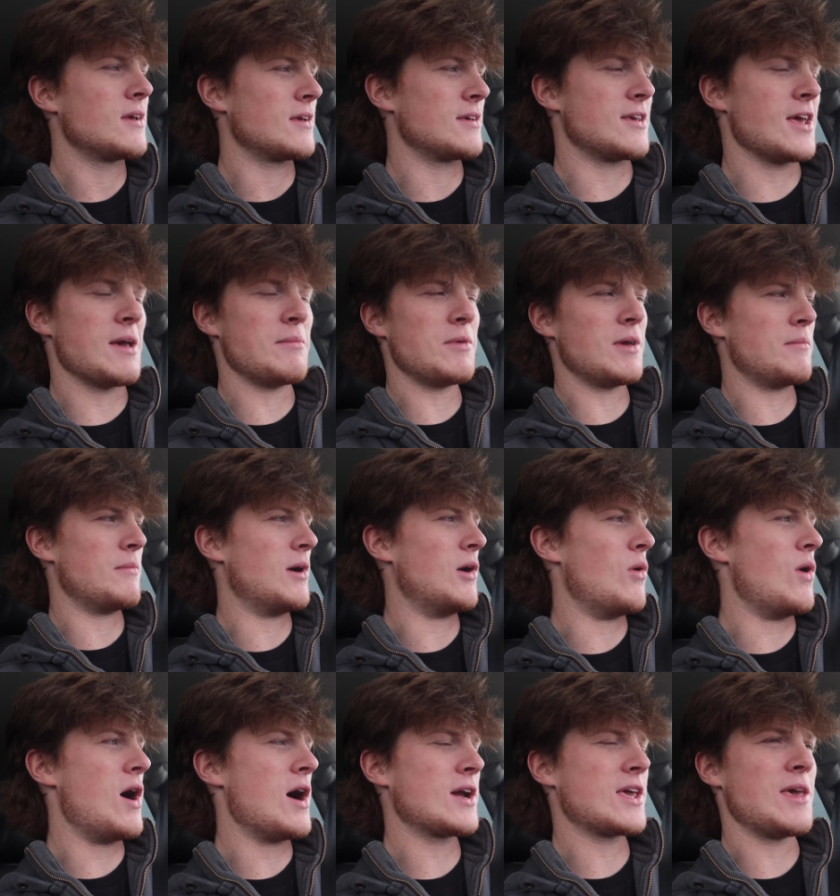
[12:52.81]
Gave me a
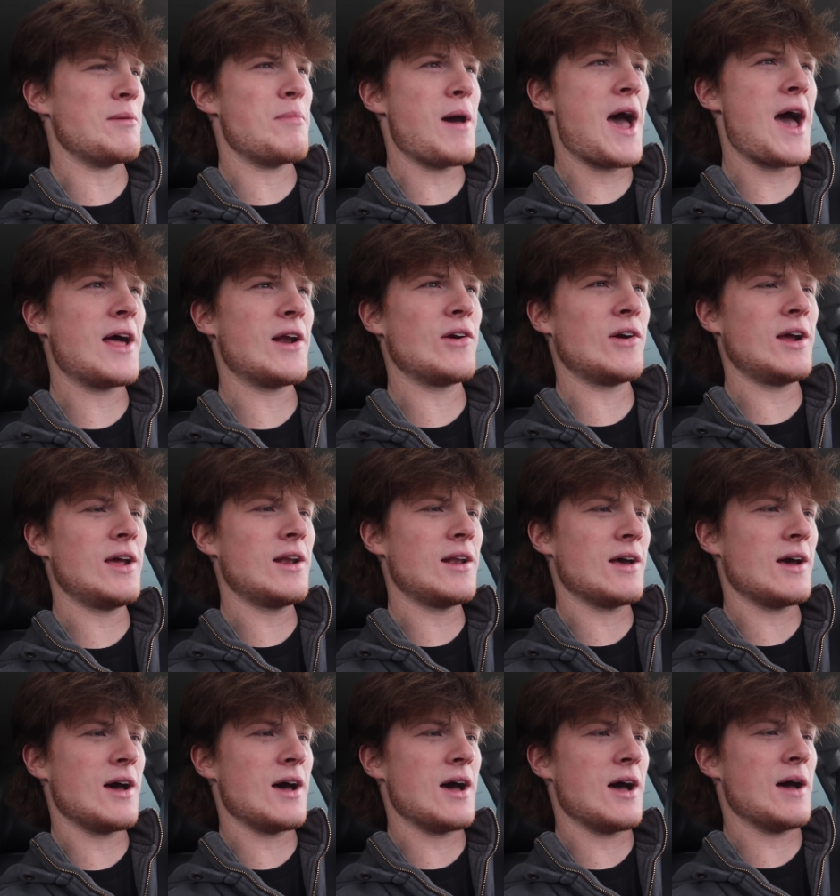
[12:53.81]
Milwaukee battery
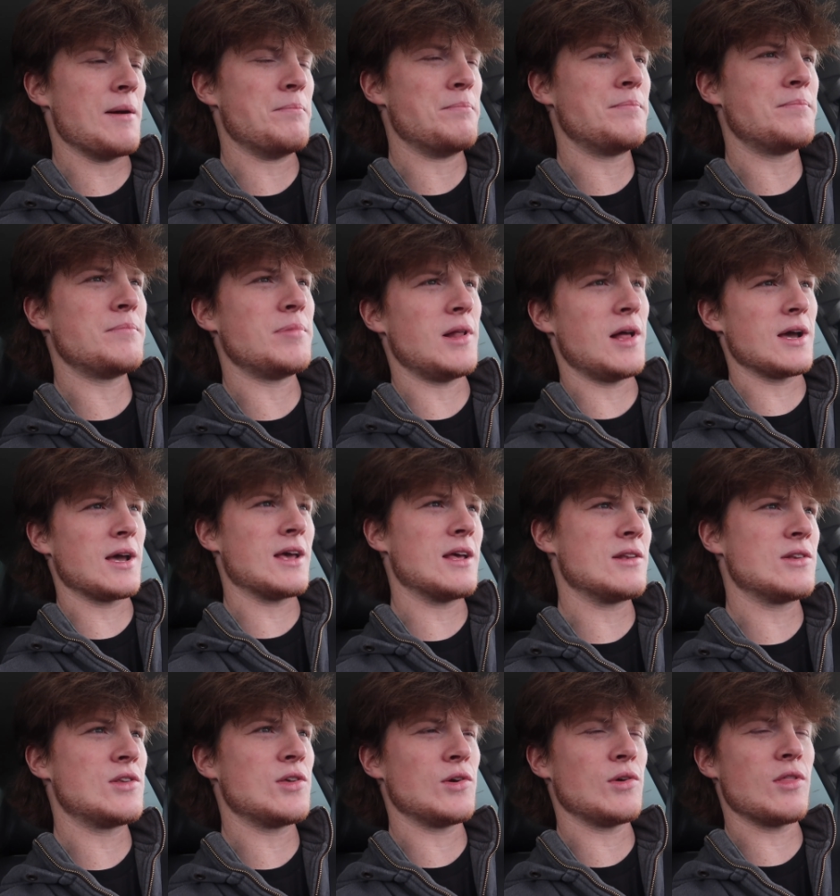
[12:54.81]
to plug
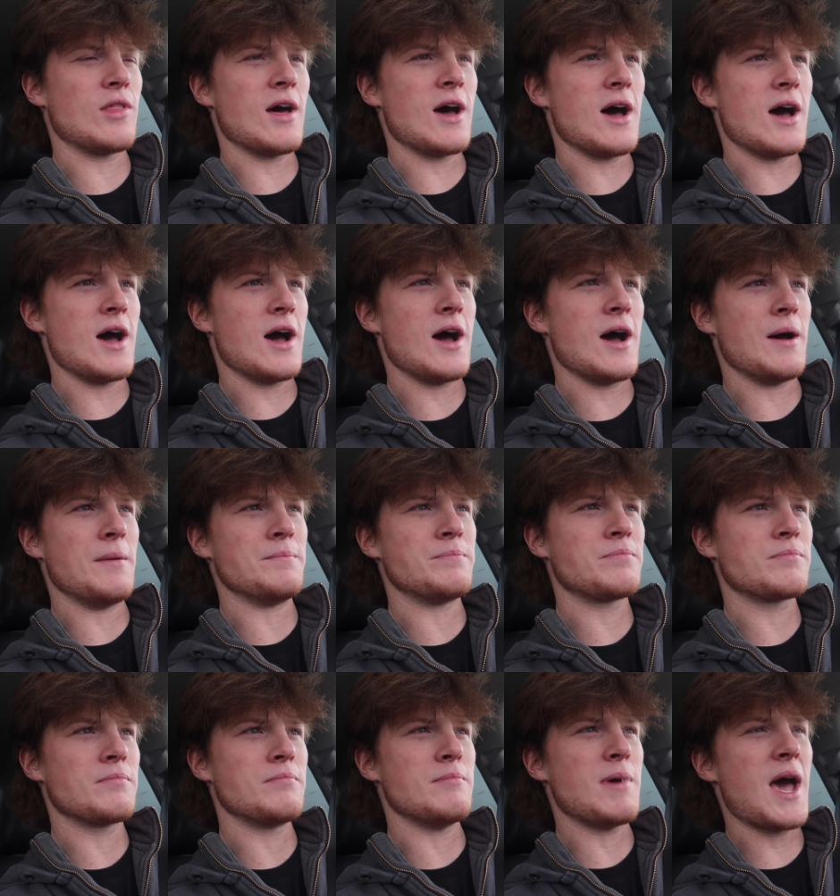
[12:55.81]
into the
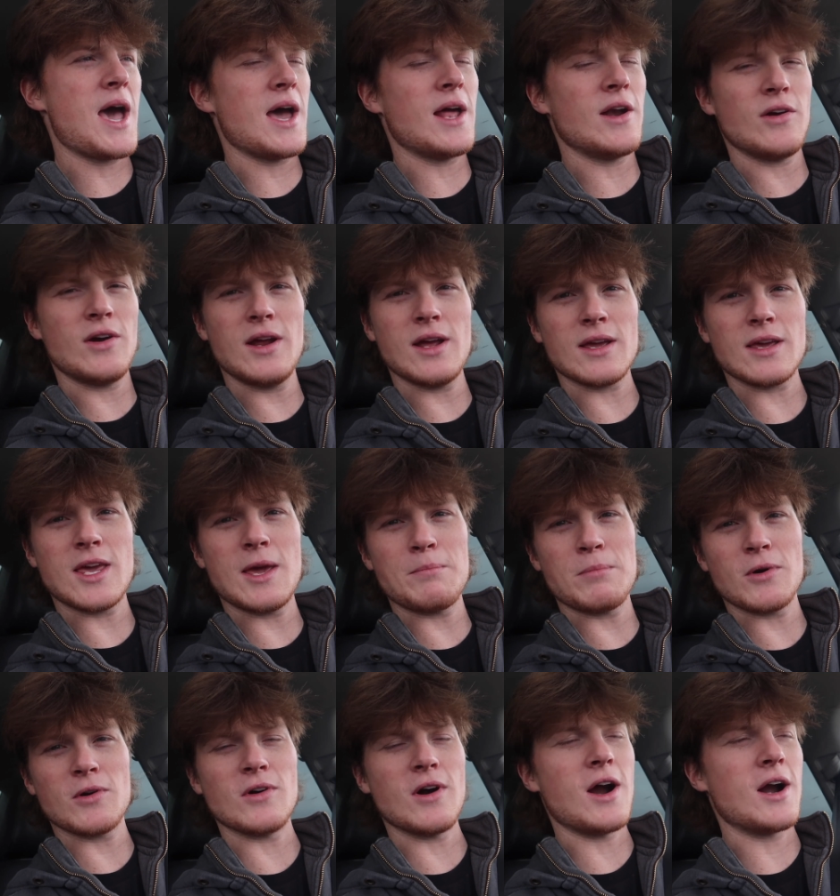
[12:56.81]
battery and keep
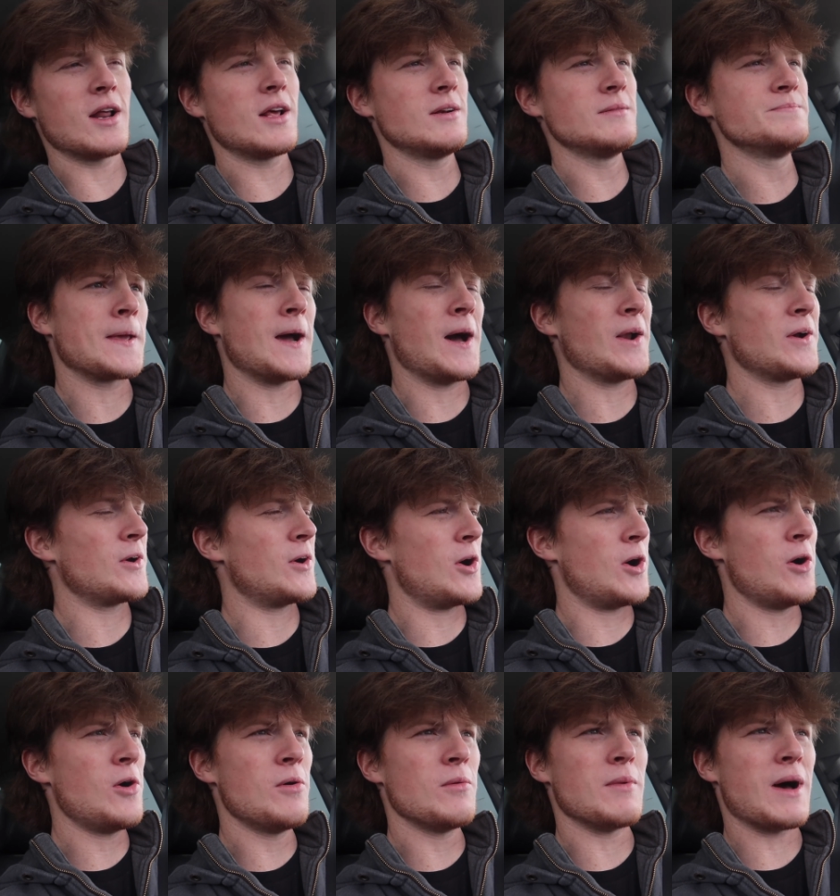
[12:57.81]
her running. Got her
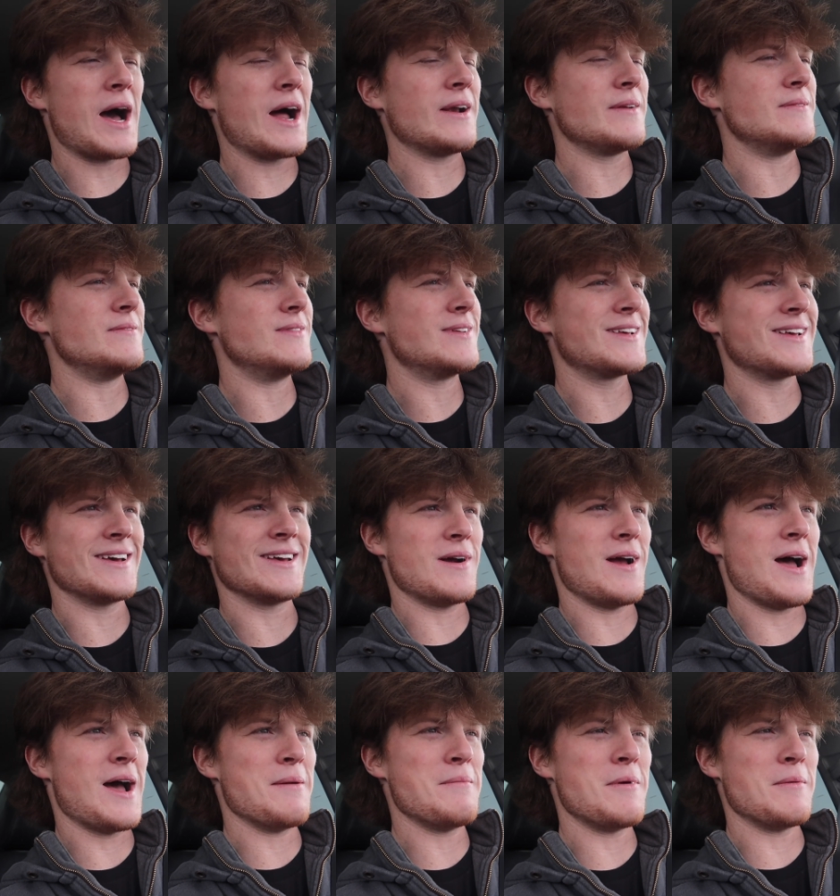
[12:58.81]
home.
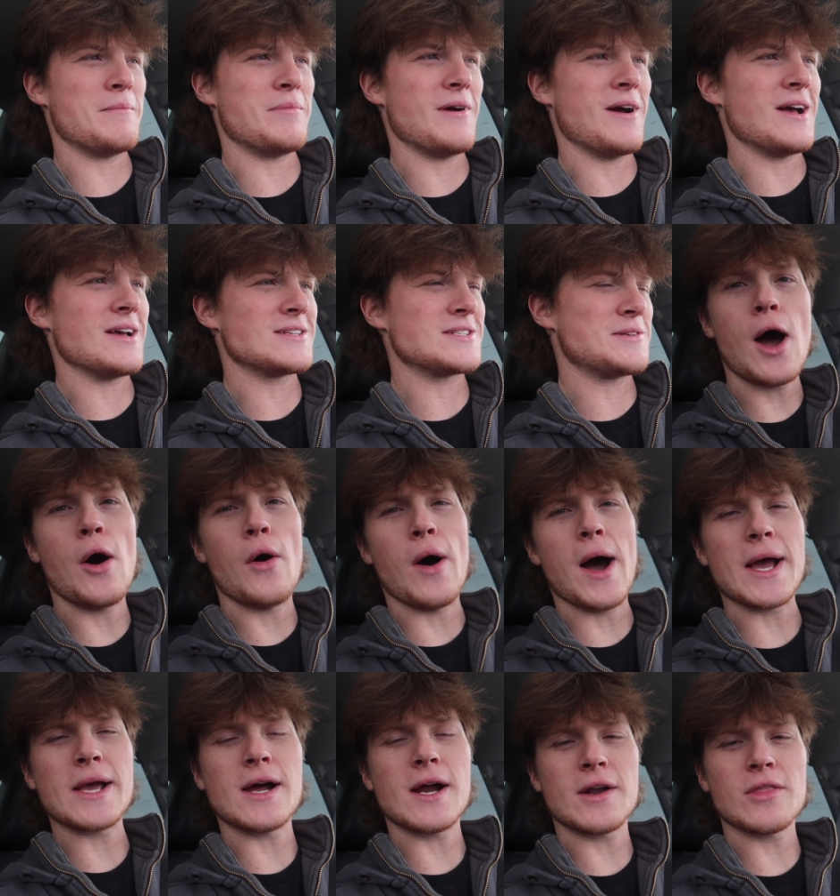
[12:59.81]
I'm impressed. Oh,
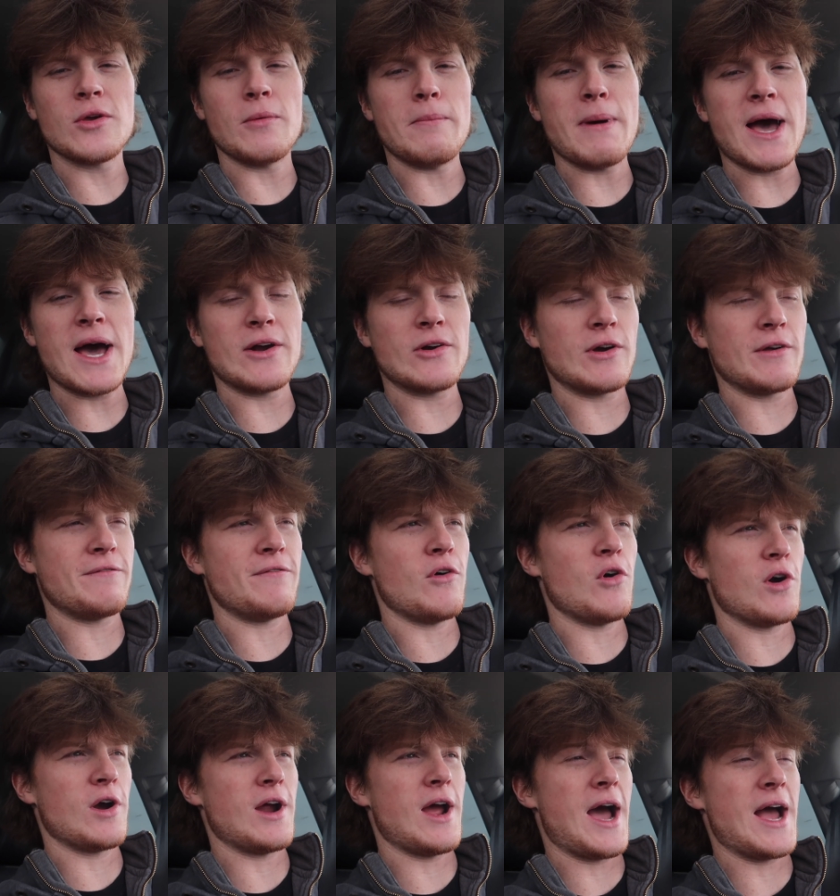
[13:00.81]
I got a new battery for it.